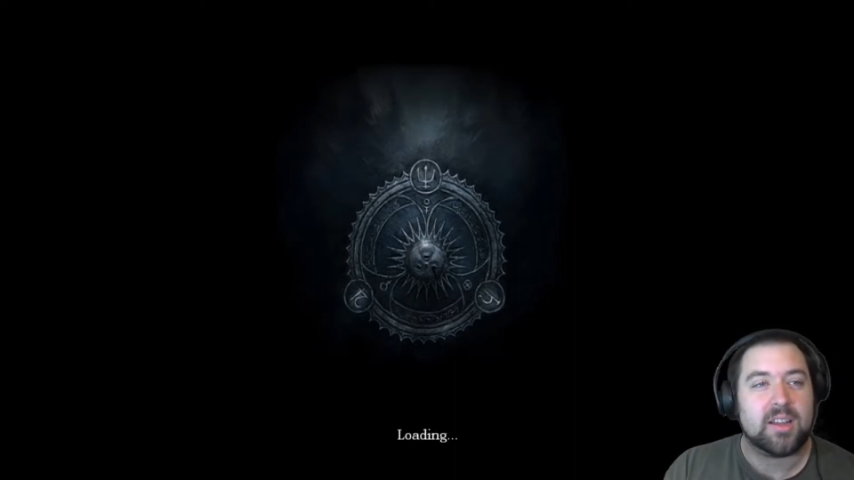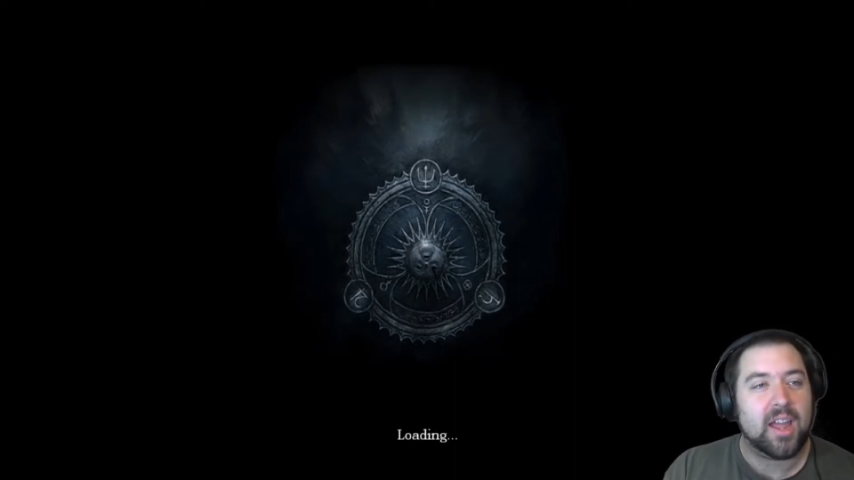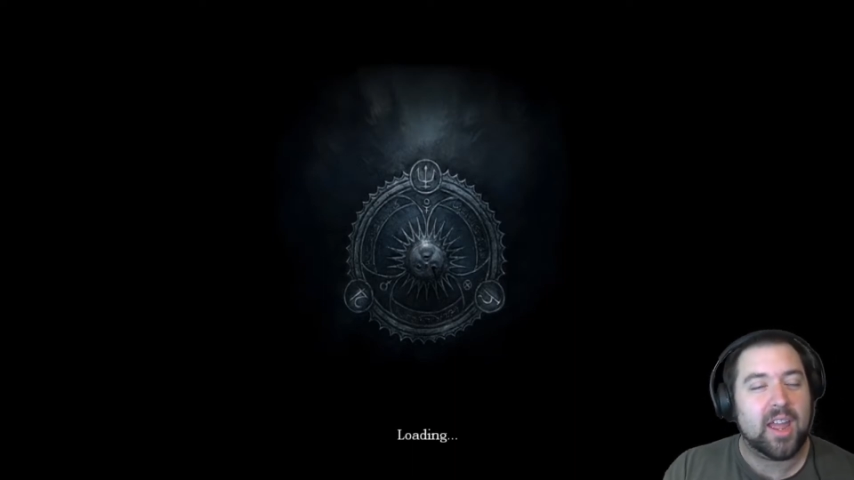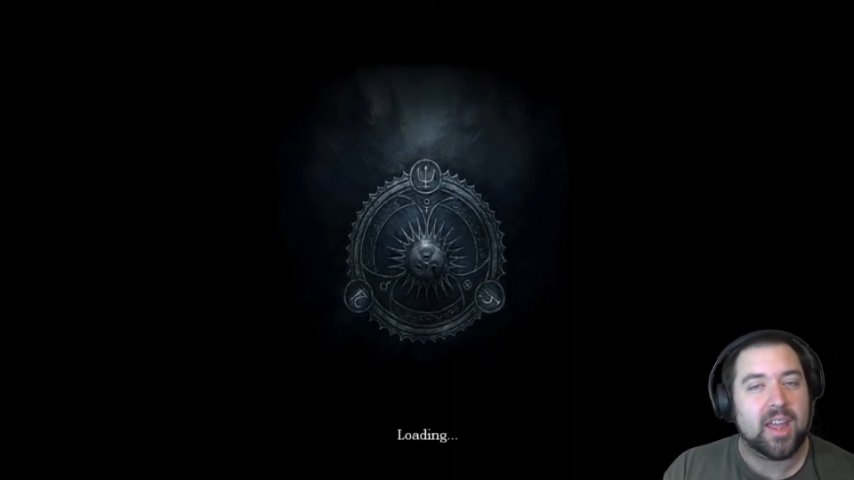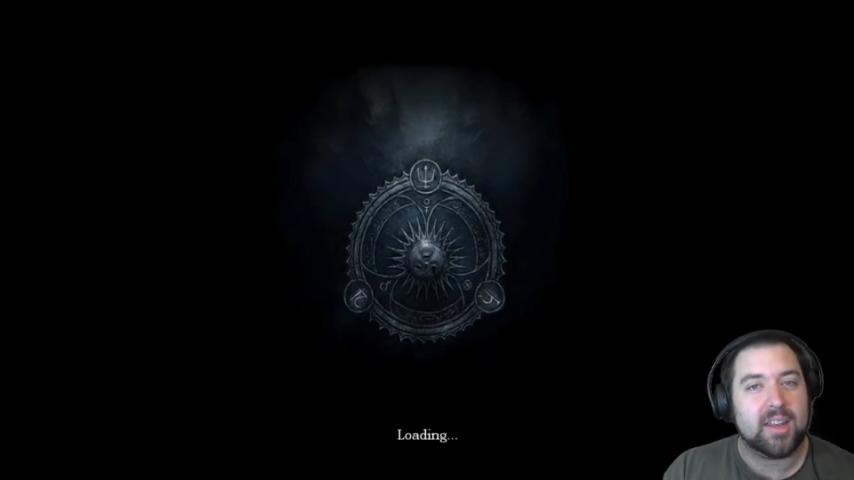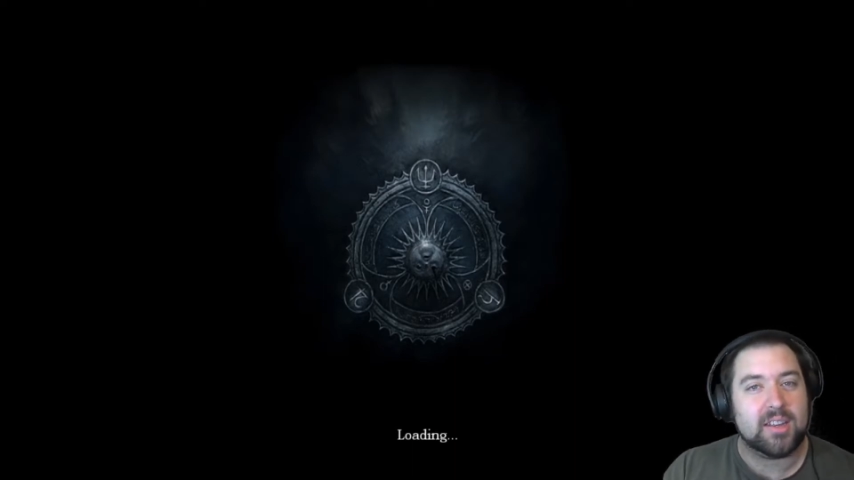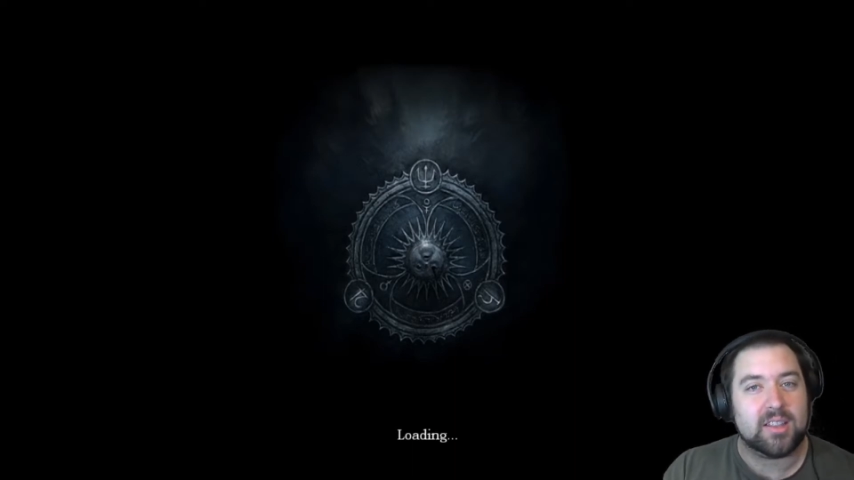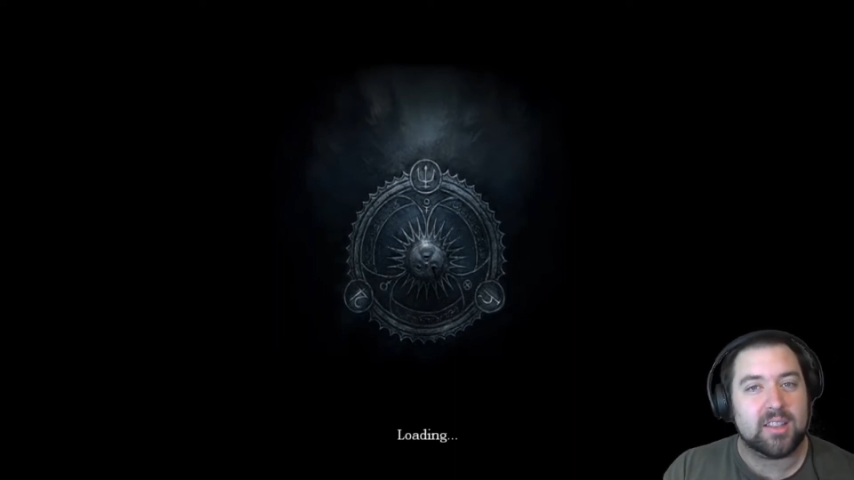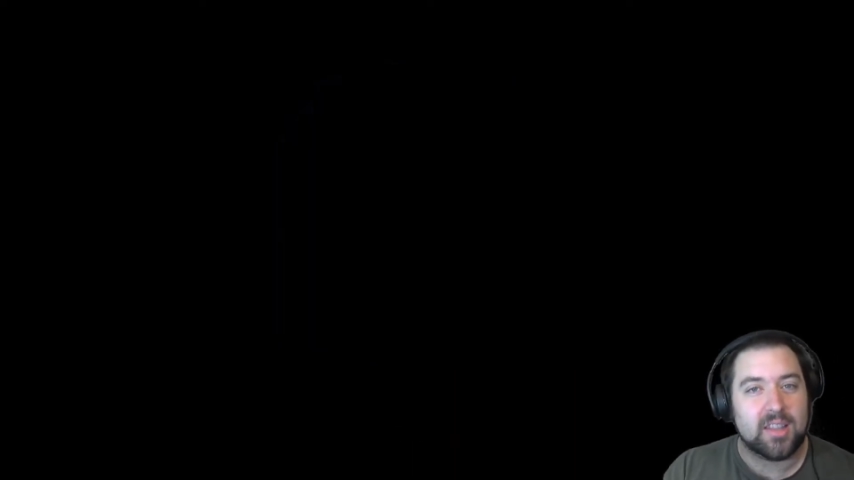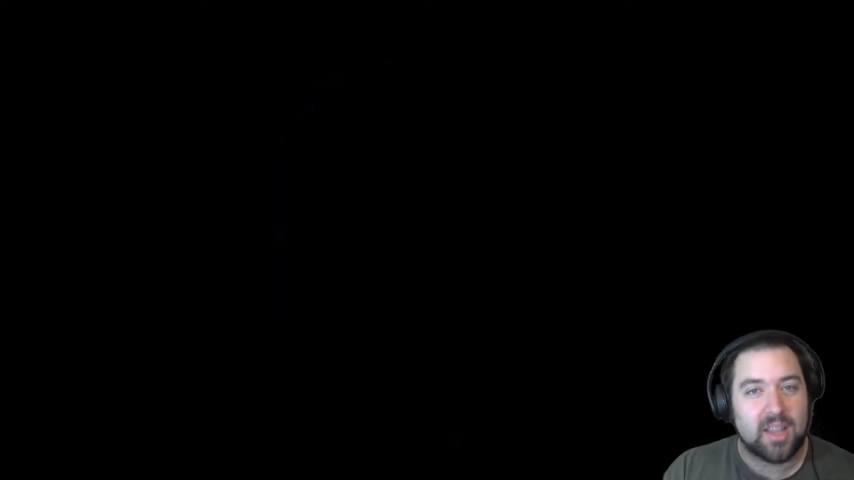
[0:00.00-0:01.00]

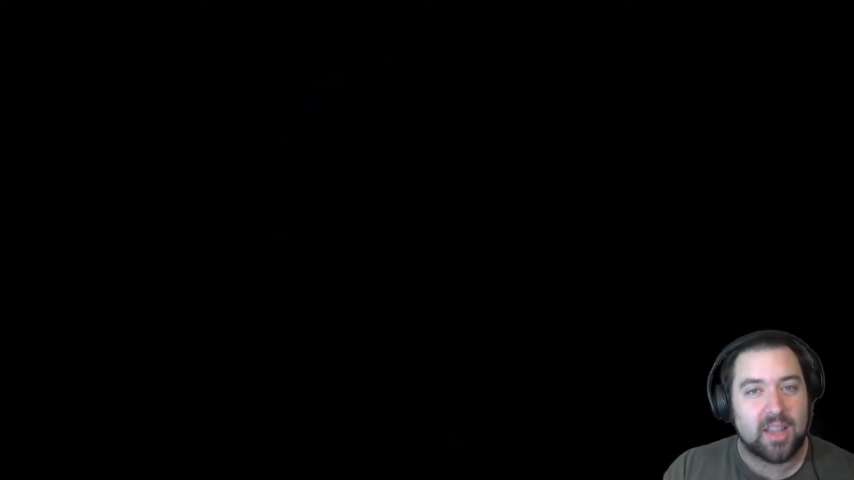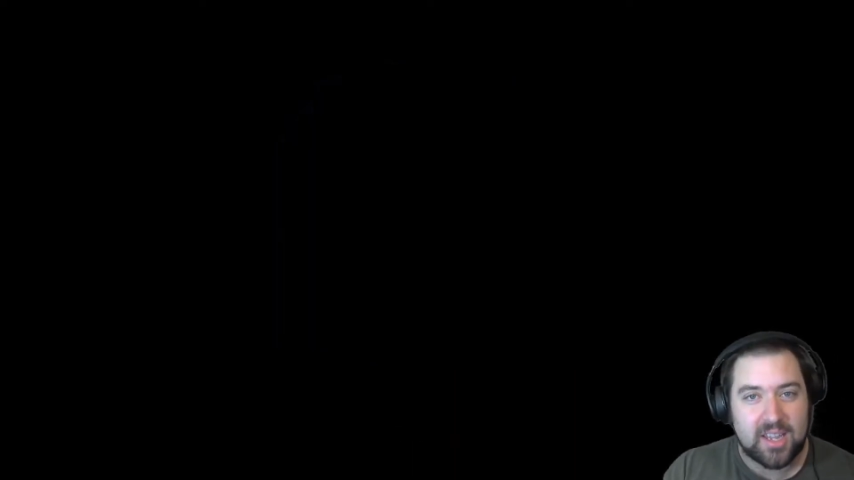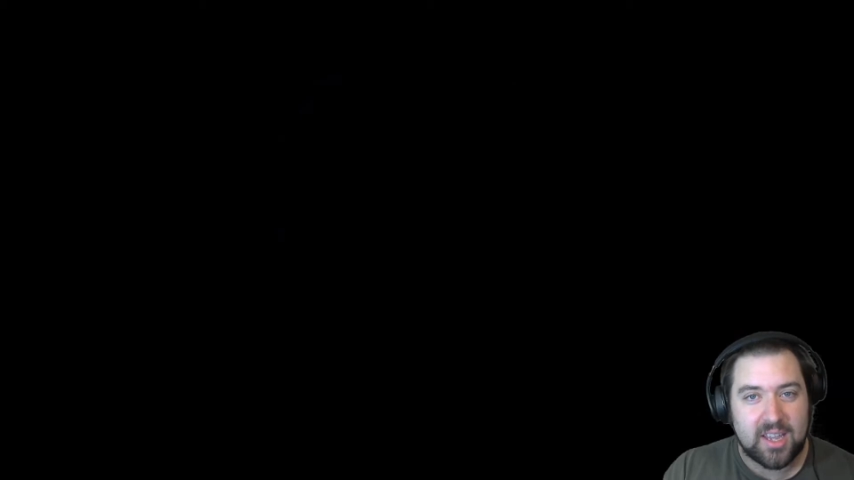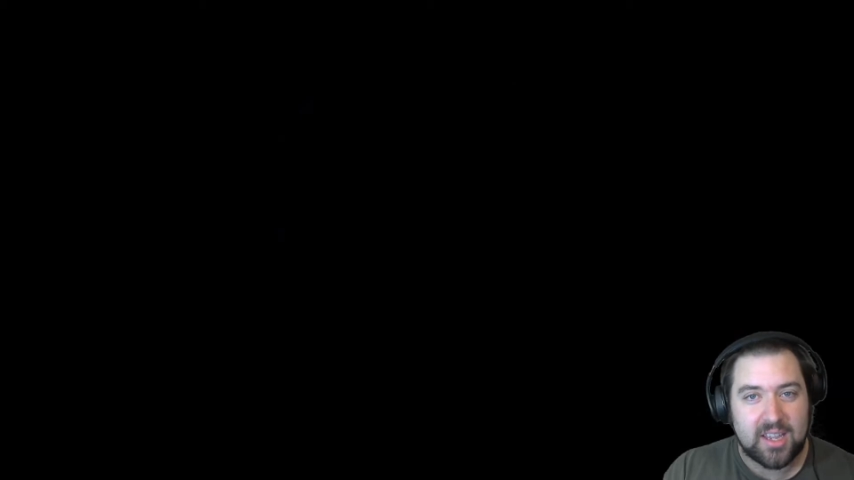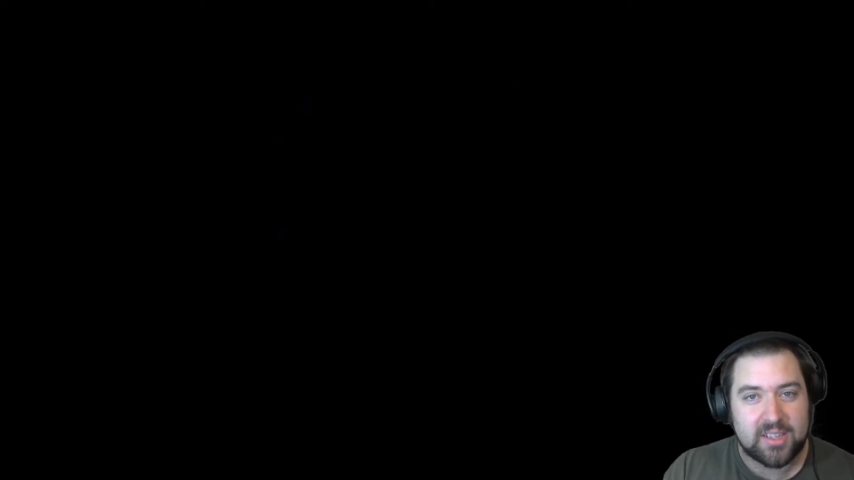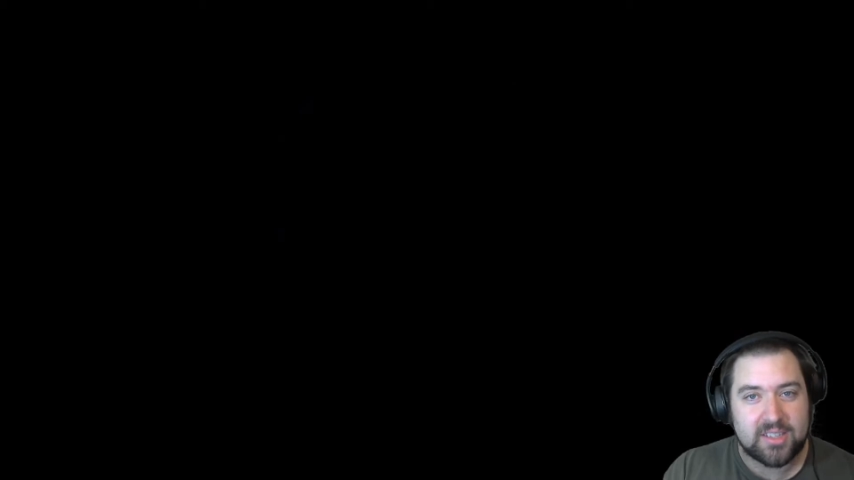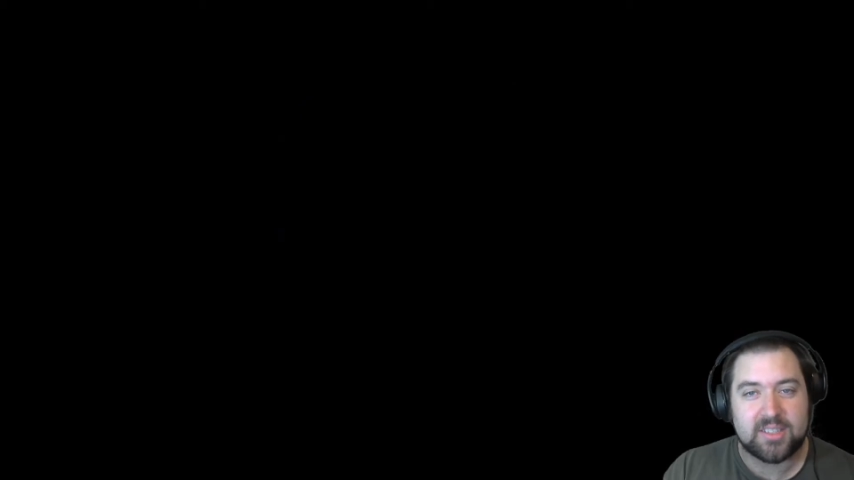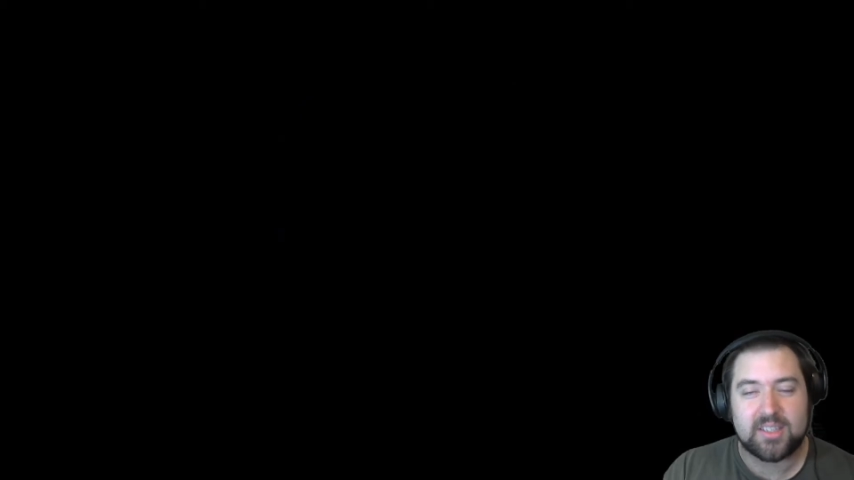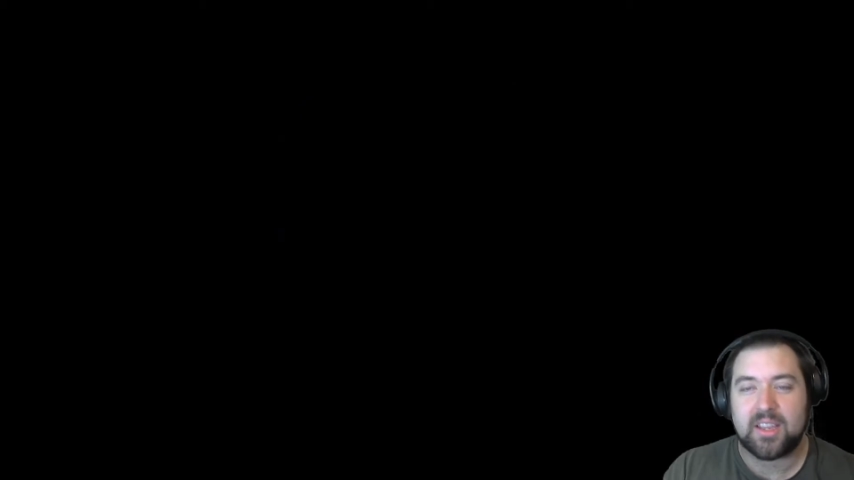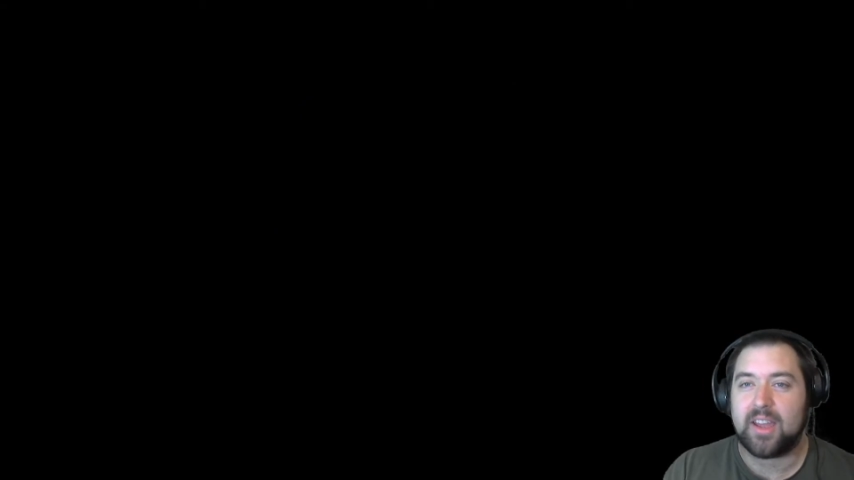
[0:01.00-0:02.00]
and lattes